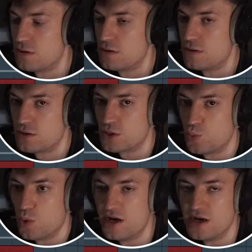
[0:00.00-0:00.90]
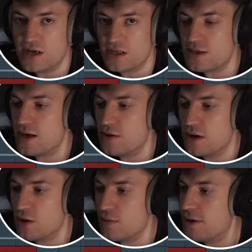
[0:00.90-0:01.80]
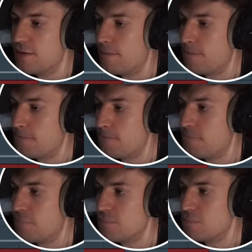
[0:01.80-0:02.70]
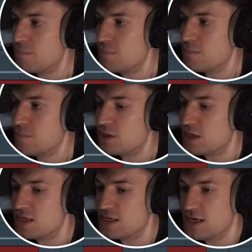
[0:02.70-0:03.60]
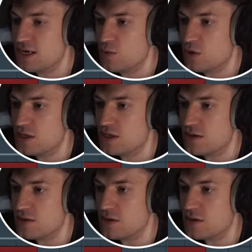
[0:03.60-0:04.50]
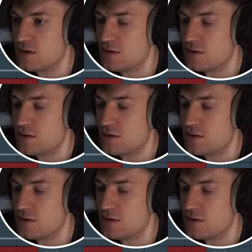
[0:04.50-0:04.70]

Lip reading: Just widening the sound a little bit. So let's hear what this sounds like.